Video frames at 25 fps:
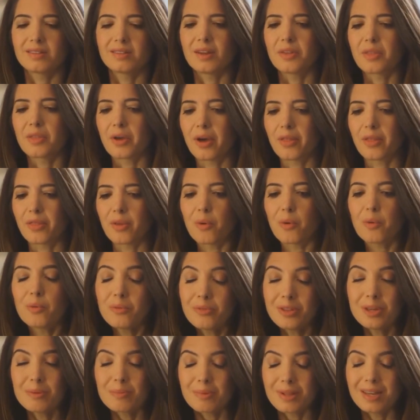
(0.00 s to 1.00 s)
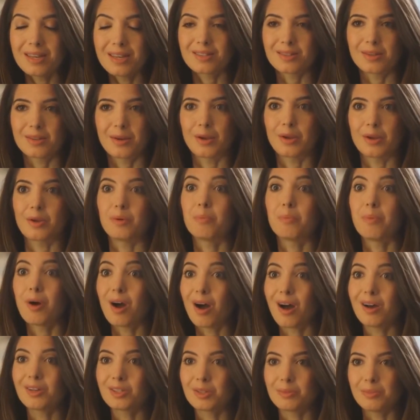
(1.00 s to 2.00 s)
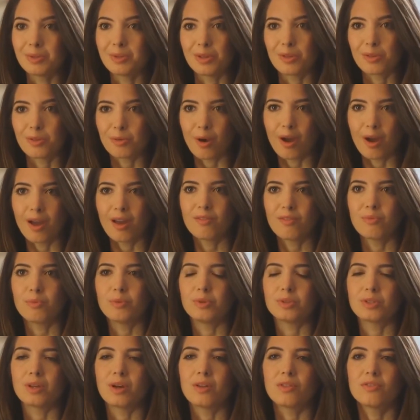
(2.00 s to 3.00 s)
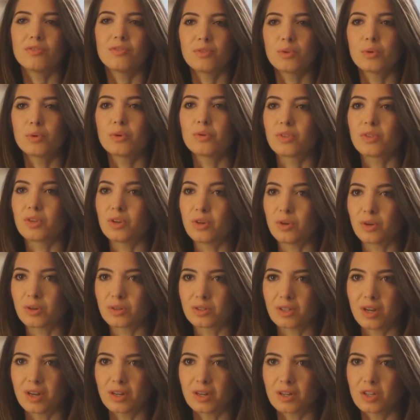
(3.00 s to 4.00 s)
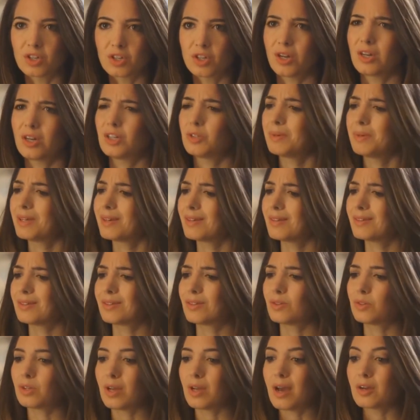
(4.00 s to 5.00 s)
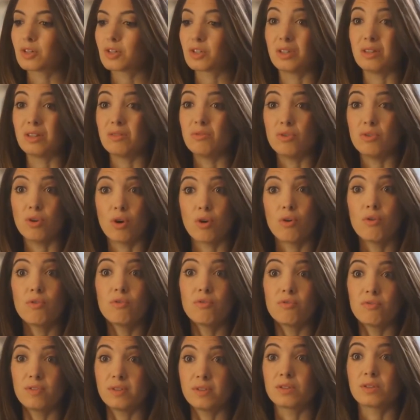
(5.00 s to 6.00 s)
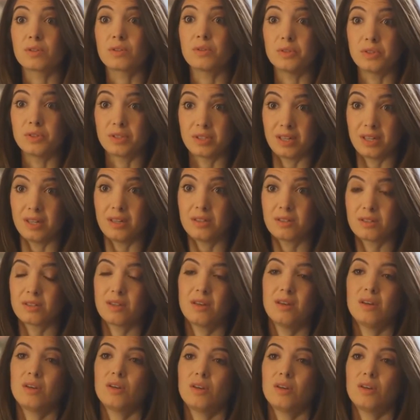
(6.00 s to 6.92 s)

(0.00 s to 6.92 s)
And I thought the only place that I could possibly thrive was on the floor of the New York Stock Exchange, because there's actually no physical seats.